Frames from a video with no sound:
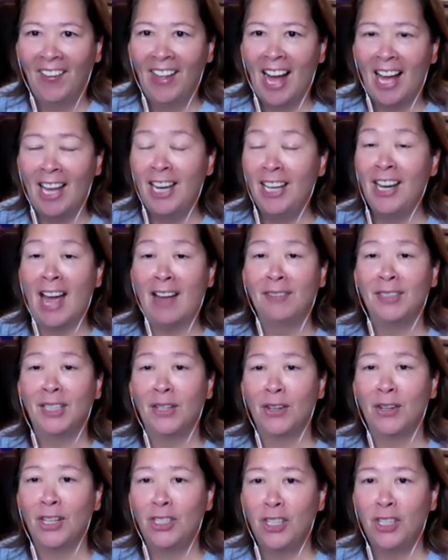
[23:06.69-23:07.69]
i didn't have to
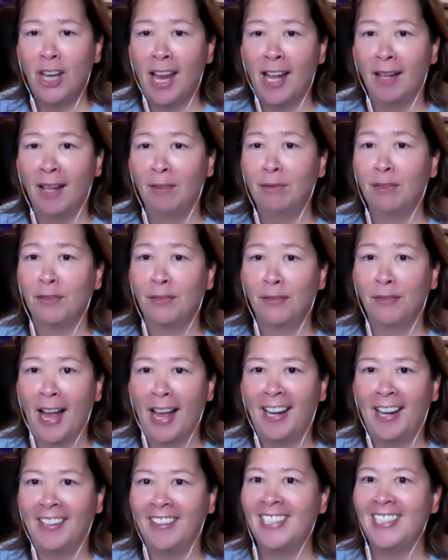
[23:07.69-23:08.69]
go to jail for
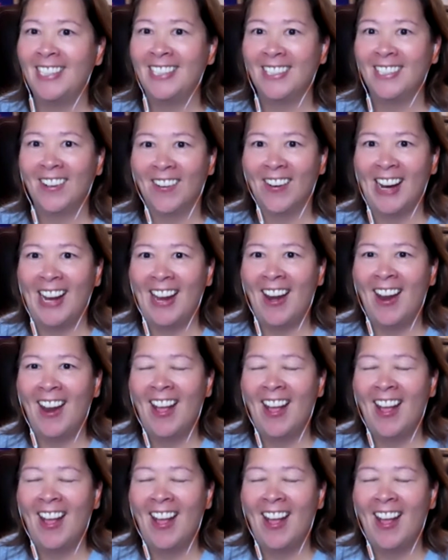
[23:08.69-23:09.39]
fighting this is great